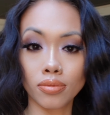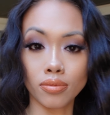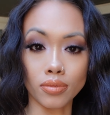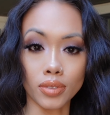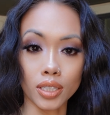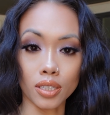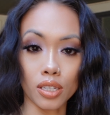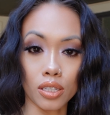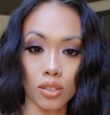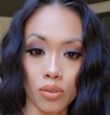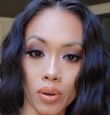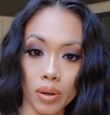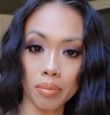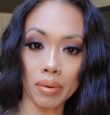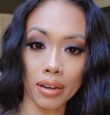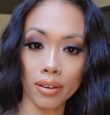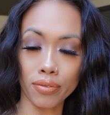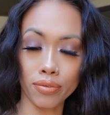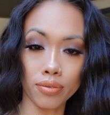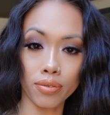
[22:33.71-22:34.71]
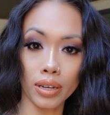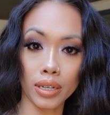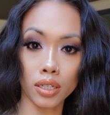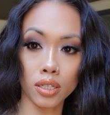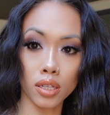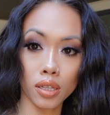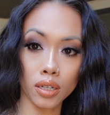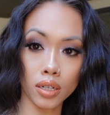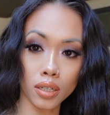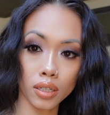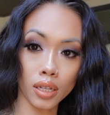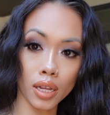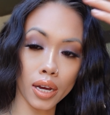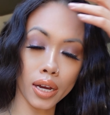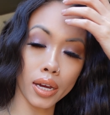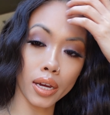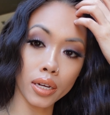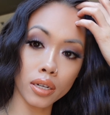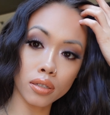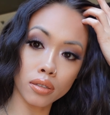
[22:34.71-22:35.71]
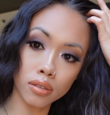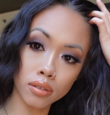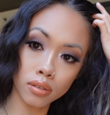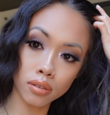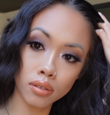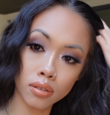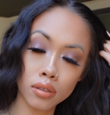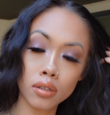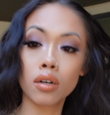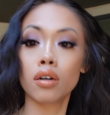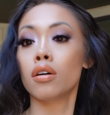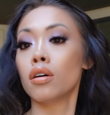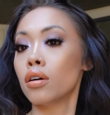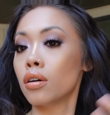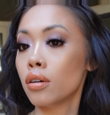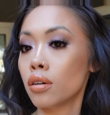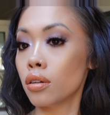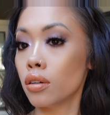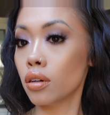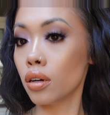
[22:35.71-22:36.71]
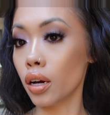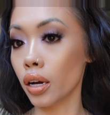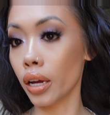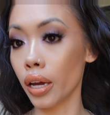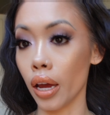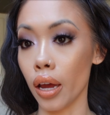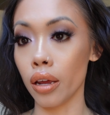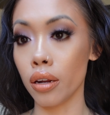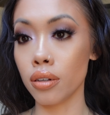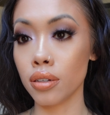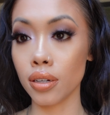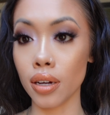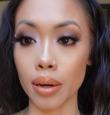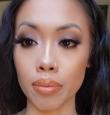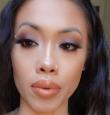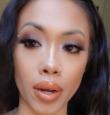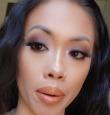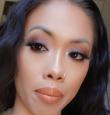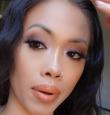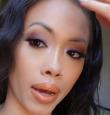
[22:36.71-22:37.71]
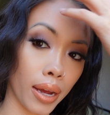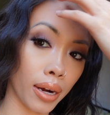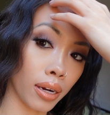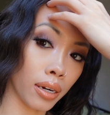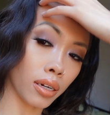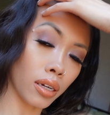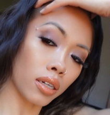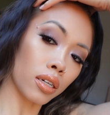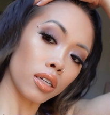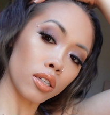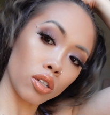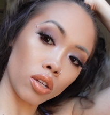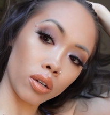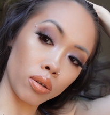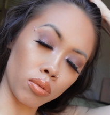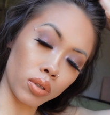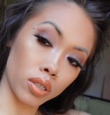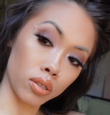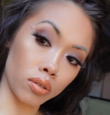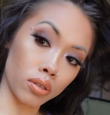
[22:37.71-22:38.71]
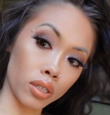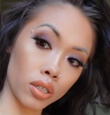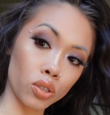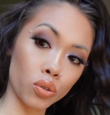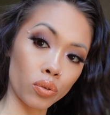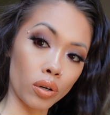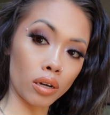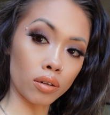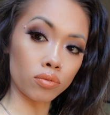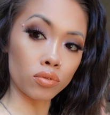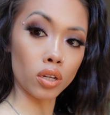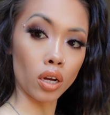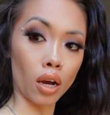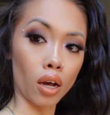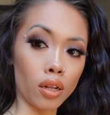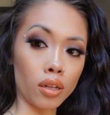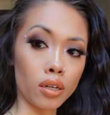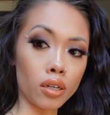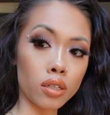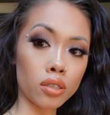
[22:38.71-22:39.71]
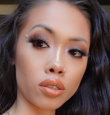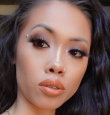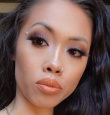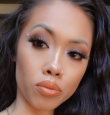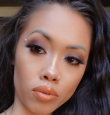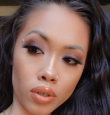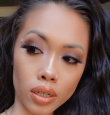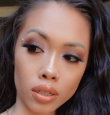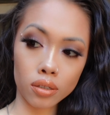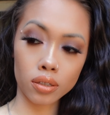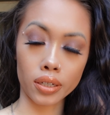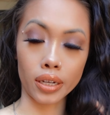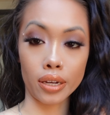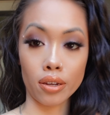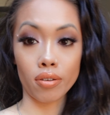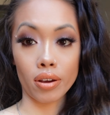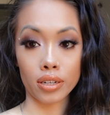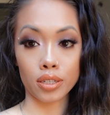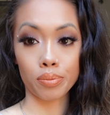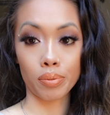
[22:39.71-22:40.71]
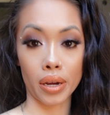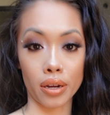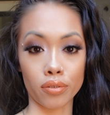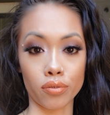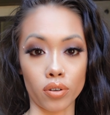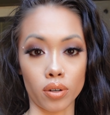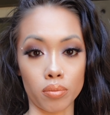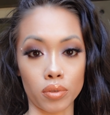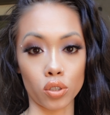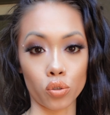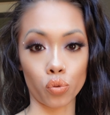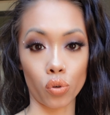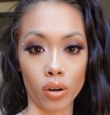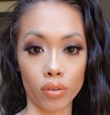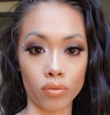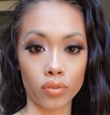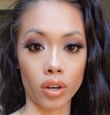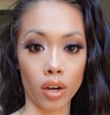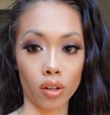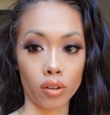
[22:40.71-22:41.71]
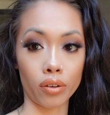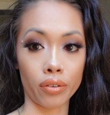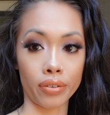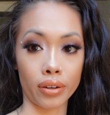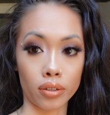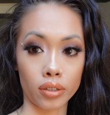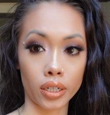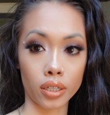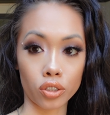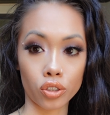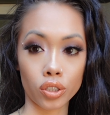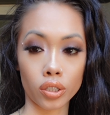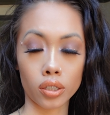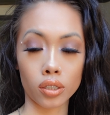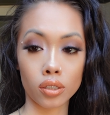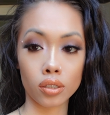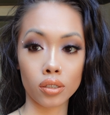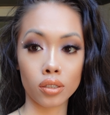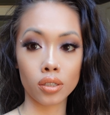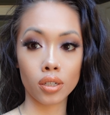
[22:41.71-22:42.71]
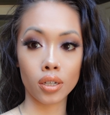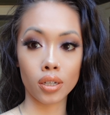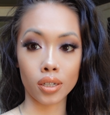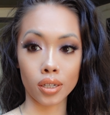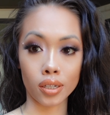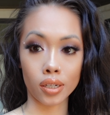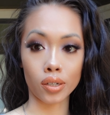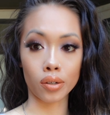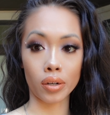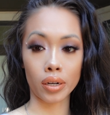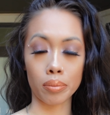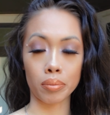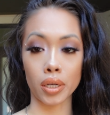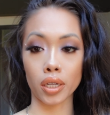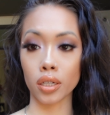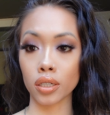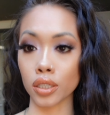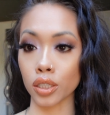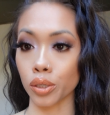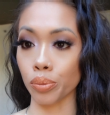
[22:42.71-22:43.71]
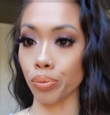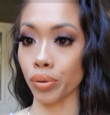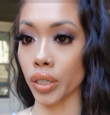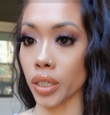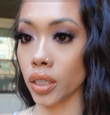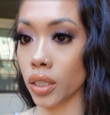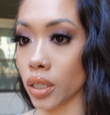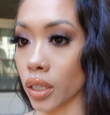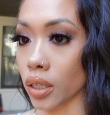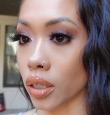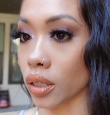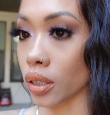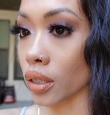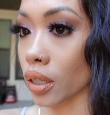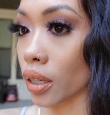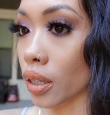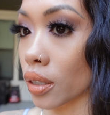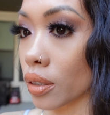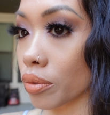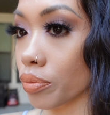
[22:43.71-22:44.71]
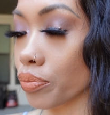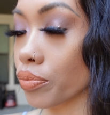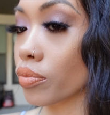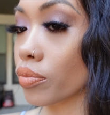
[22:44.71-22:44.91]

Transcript: This is what my face looked like. Again, I'm not mad at it. It was only $12. What can you expect from a $12 foundation? You know what I mean? It's pretty decent.